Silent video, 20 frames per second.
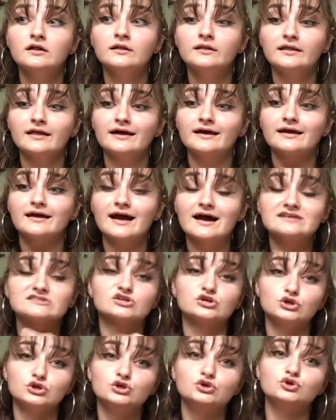like, as a
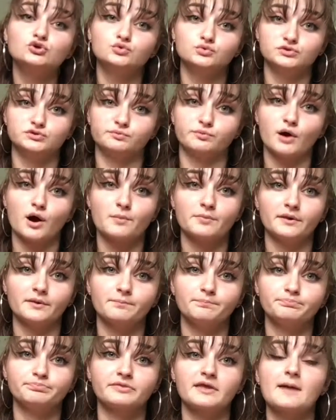huge problem
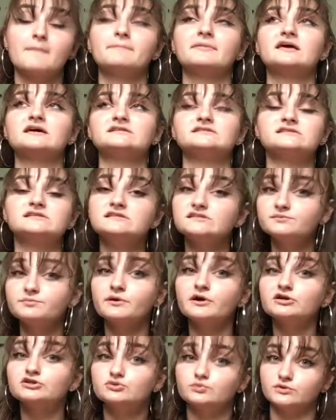because these
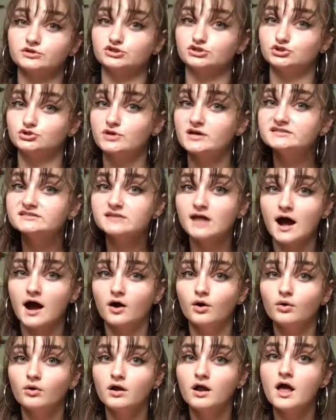birds were stressed
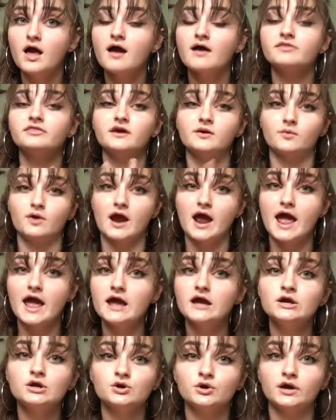out. They were
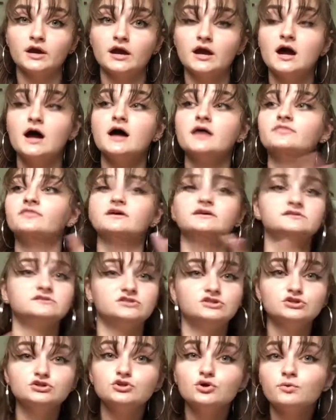angry. They
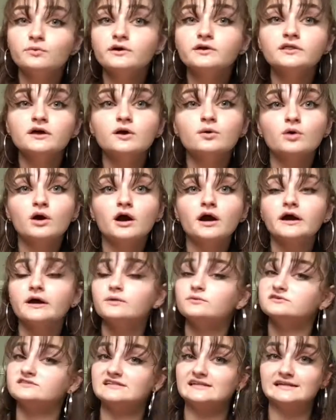didn't know where they were. It
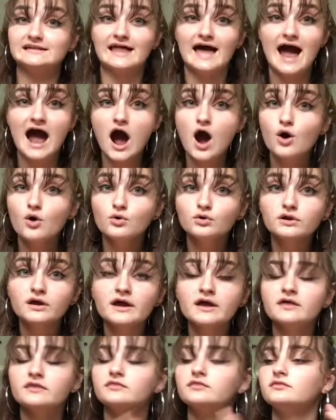was loud.
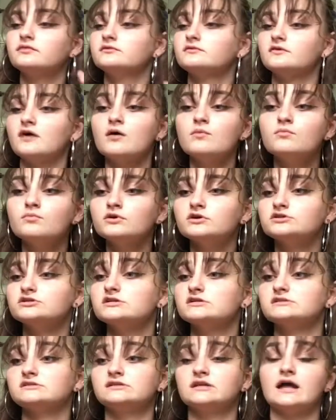Some were
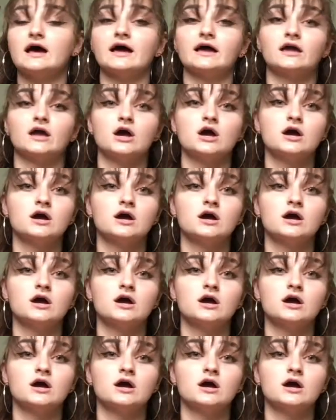just like